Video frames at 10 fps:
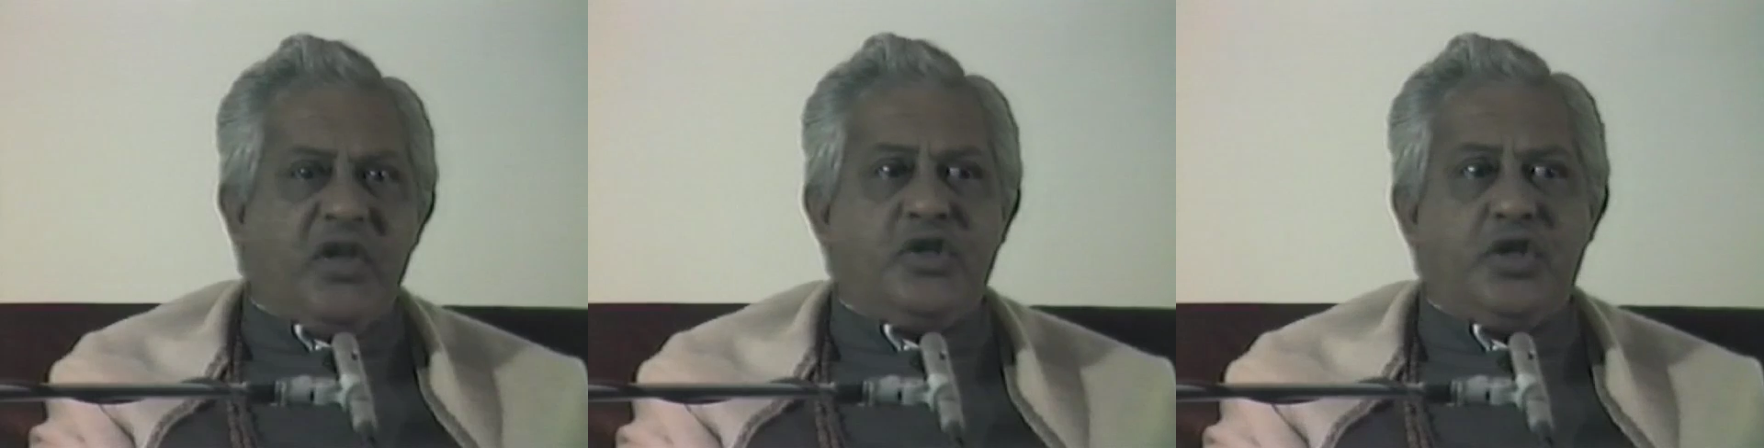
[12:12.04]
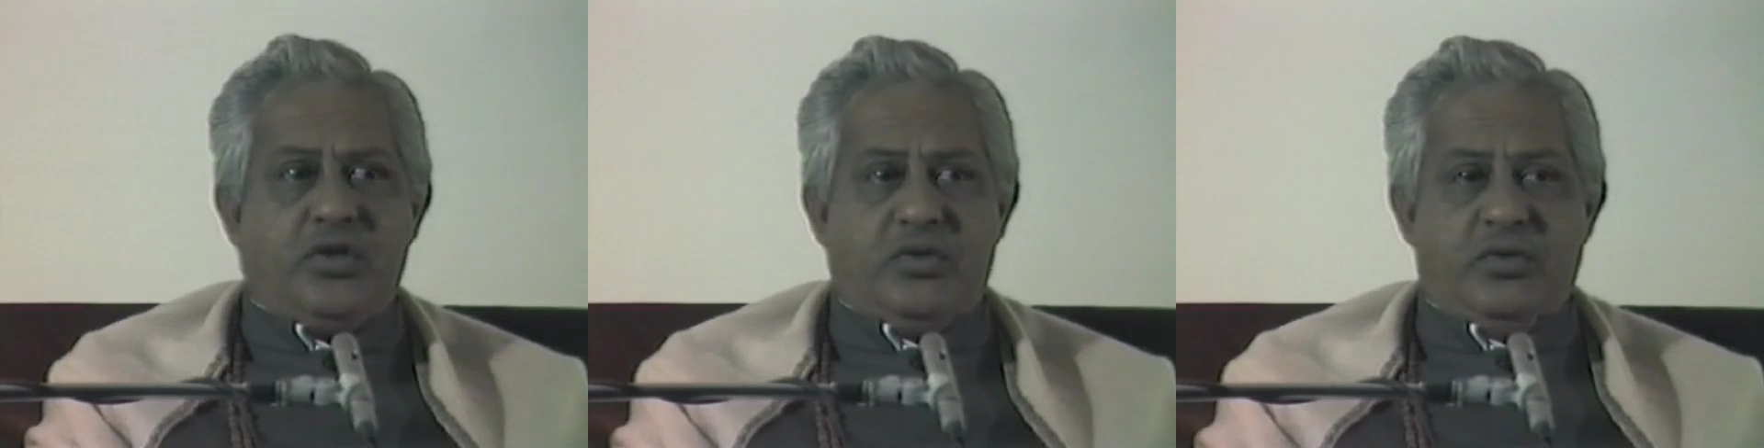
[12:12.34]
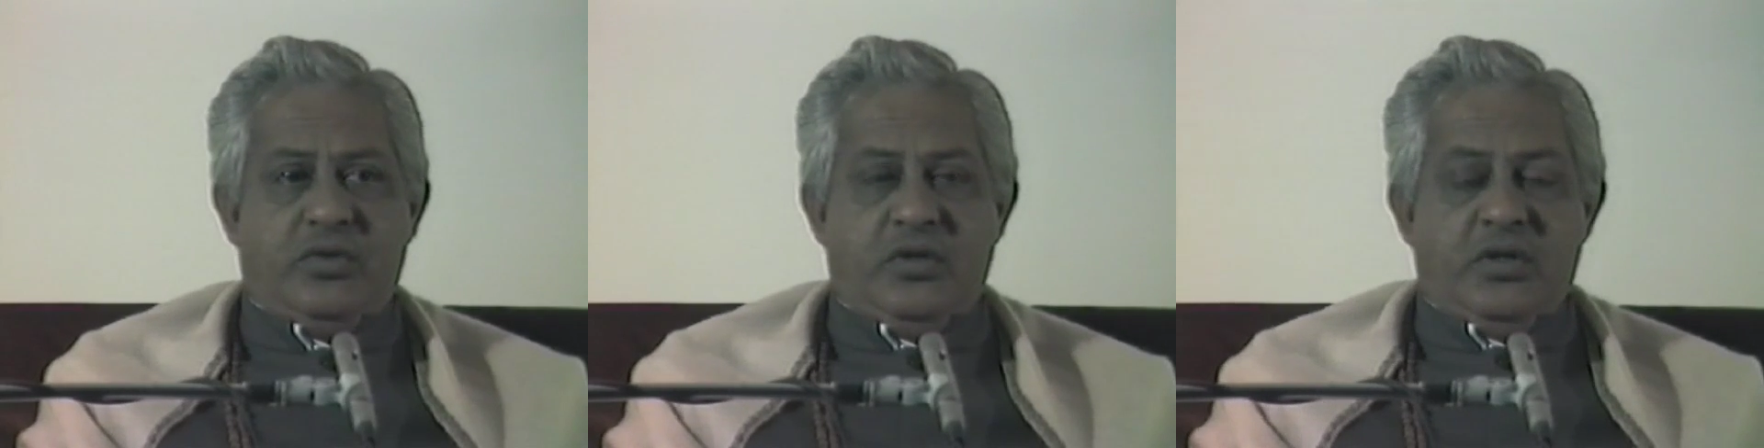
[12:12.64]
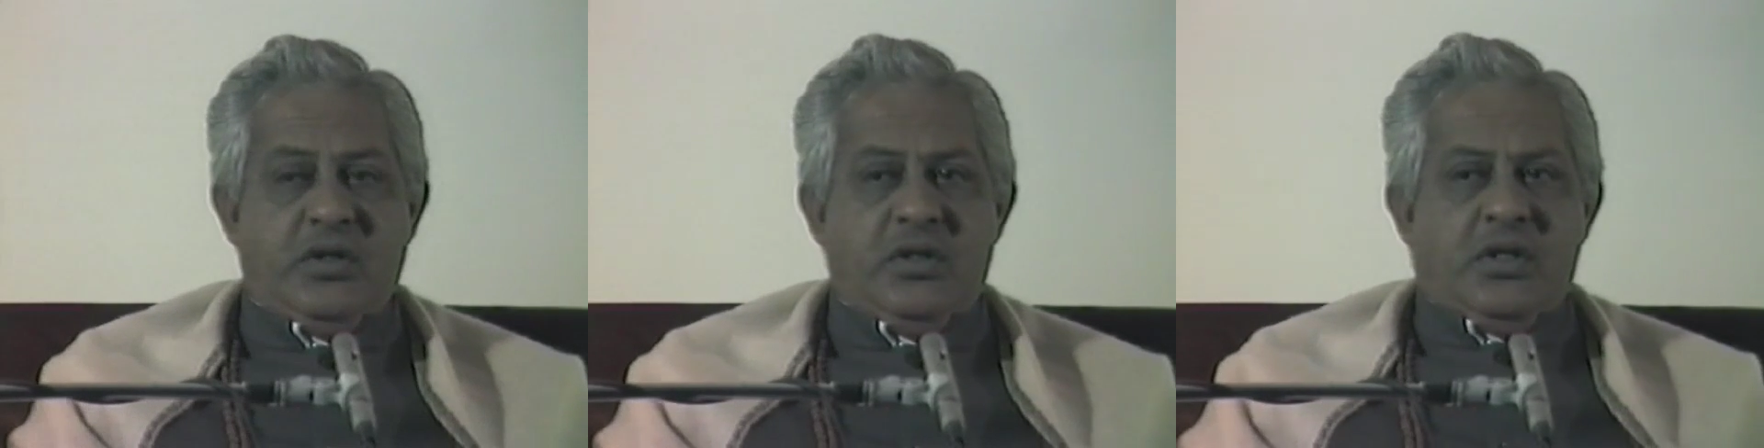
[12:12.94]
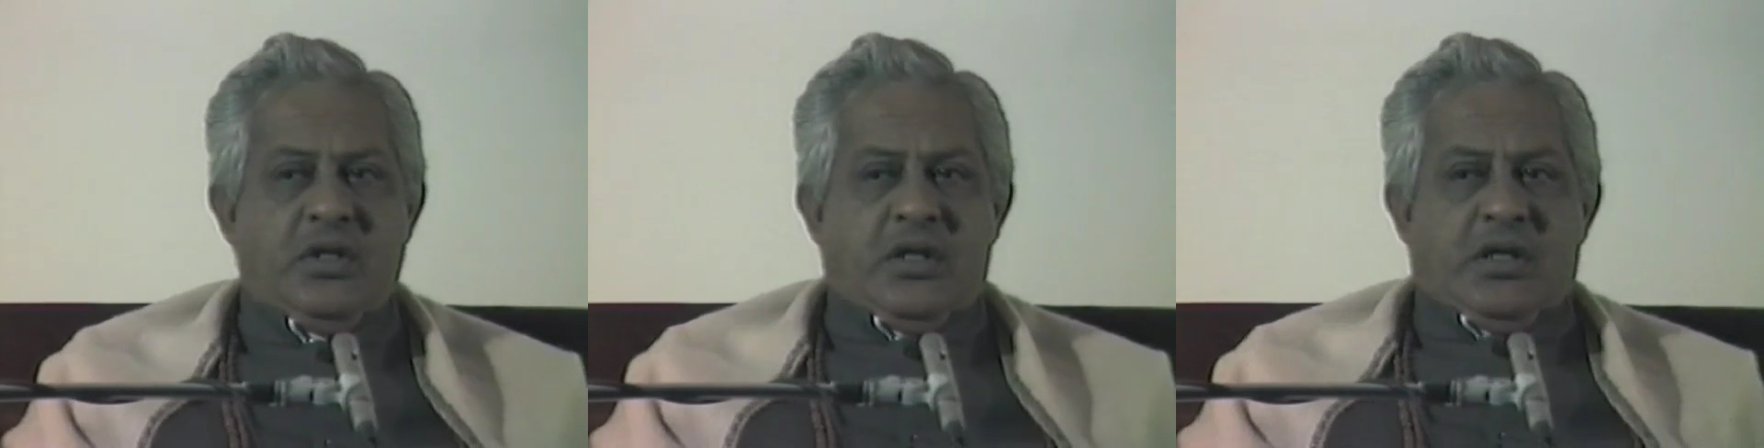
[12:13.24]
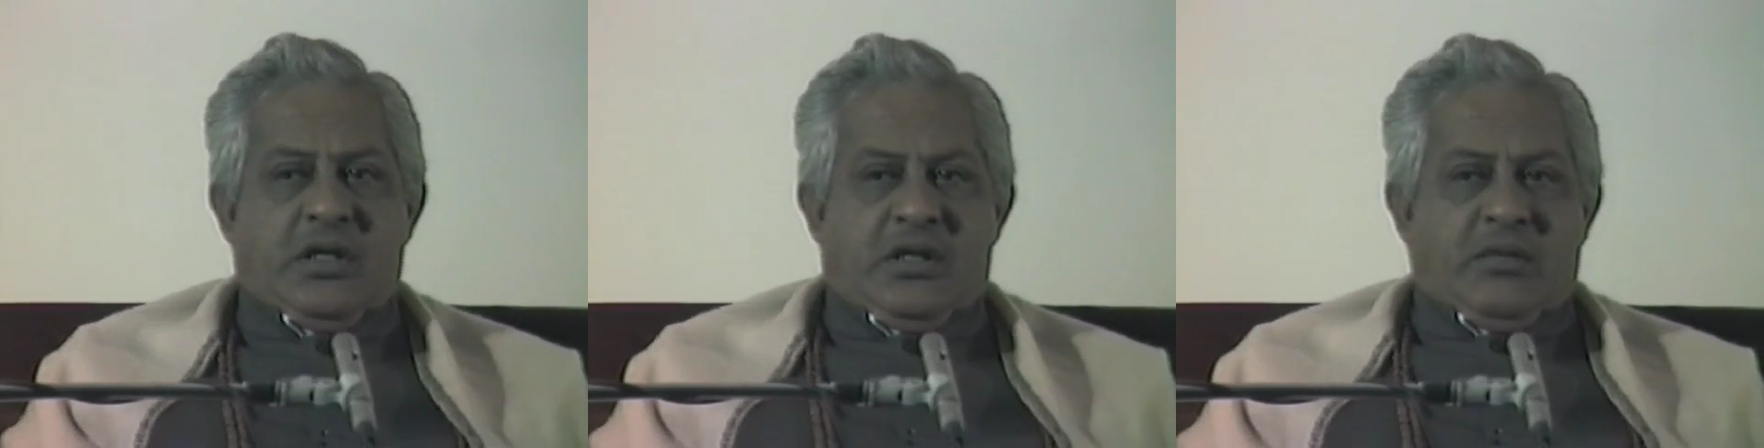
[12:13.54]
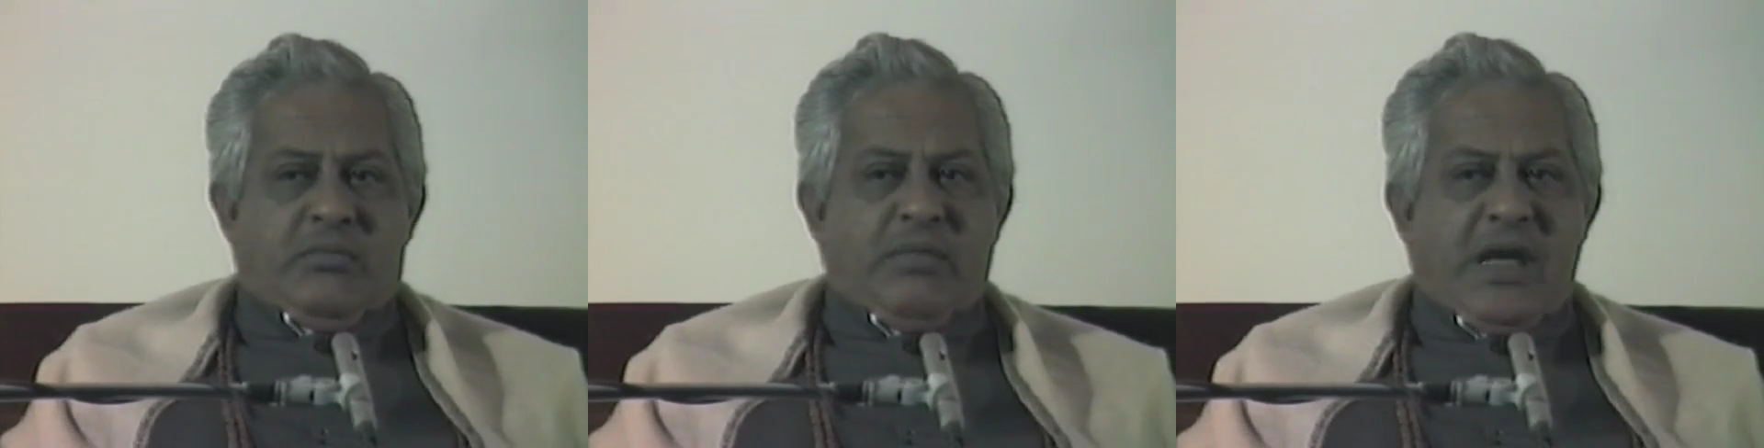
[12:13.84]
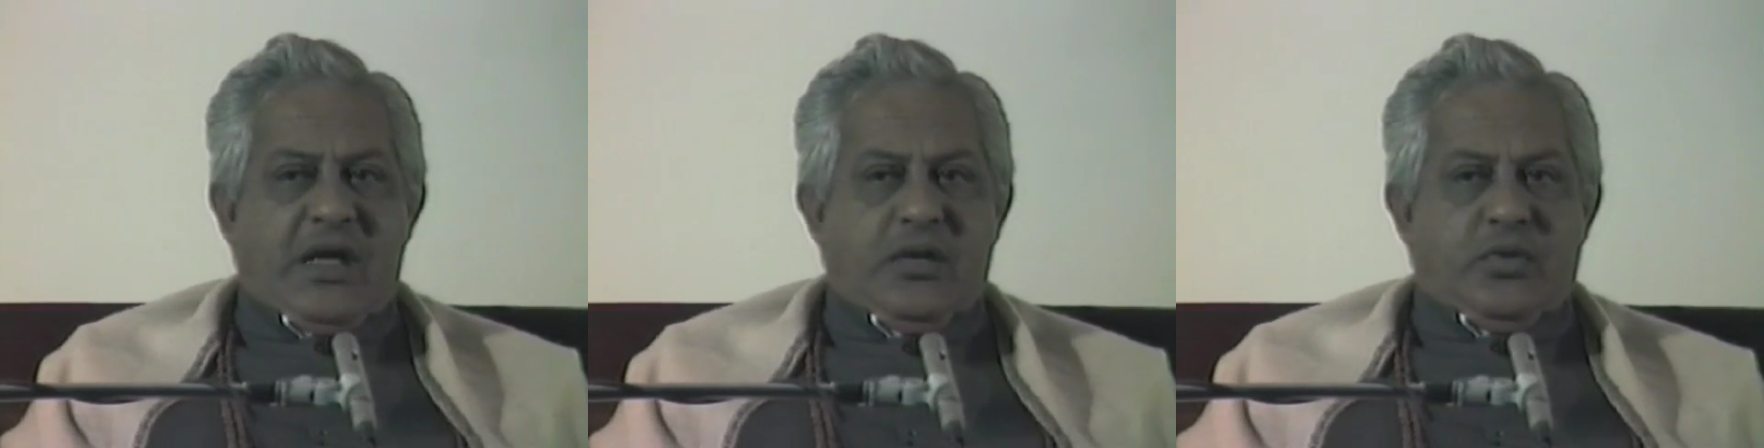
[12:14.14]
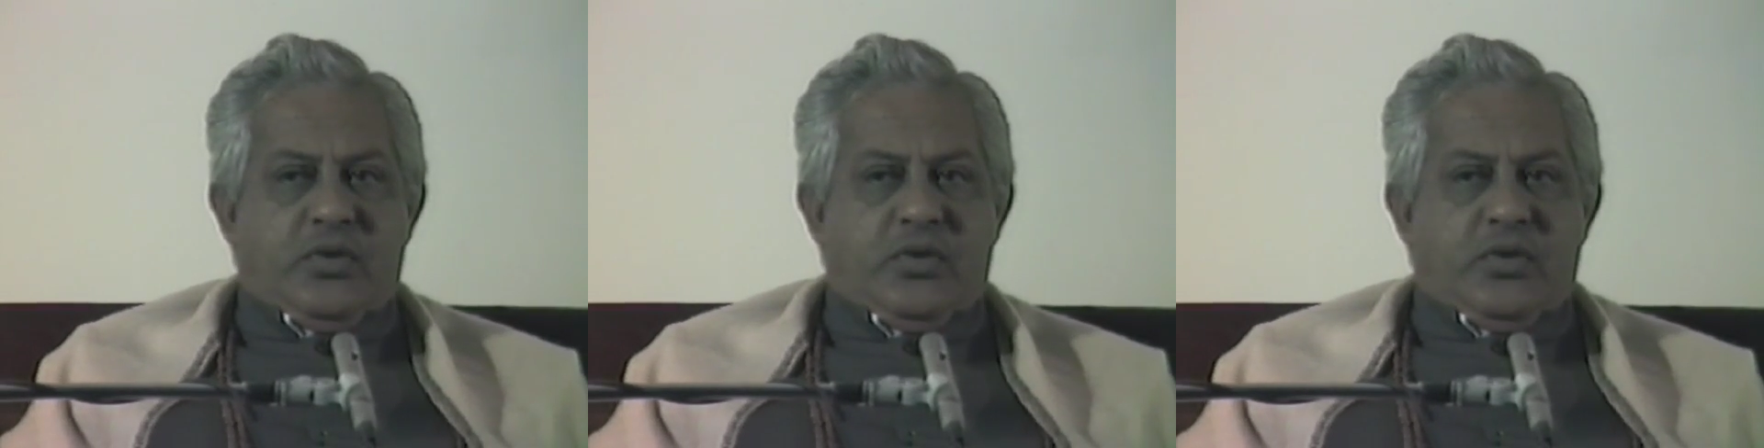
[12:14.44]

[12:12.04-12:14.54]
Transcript: So, man